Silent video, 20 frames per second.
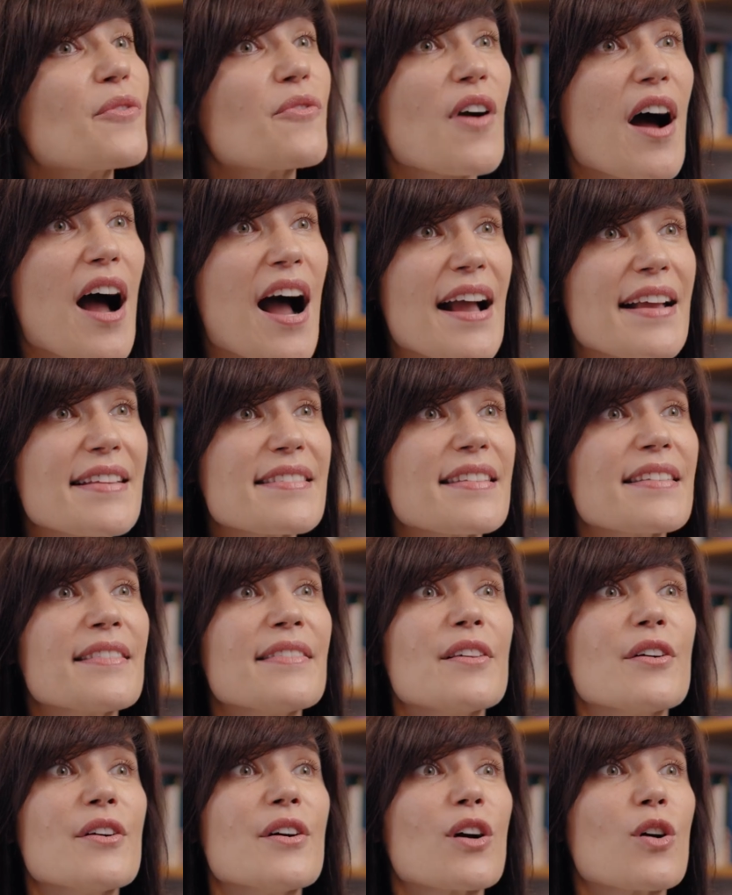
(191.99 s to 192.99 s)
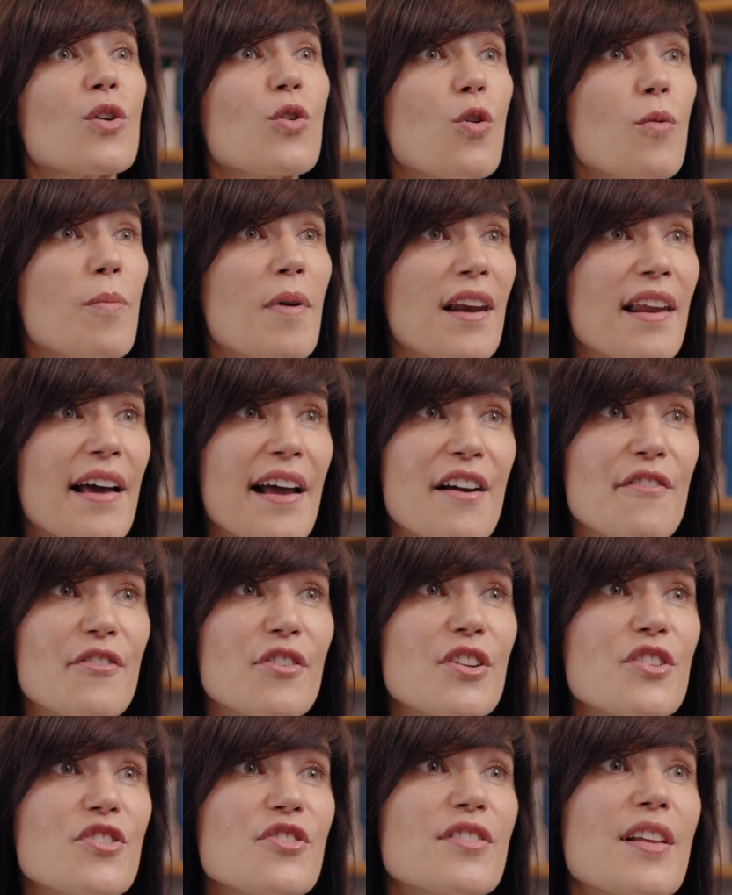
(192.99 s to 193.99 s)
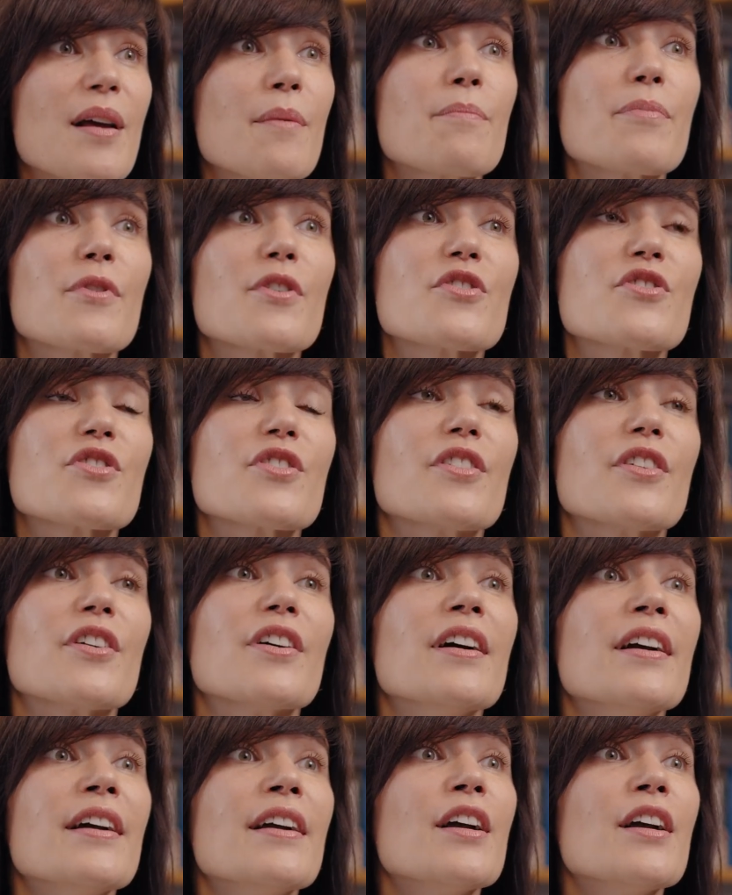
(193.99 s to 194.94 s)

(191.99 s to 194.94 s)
rise in the global average temperature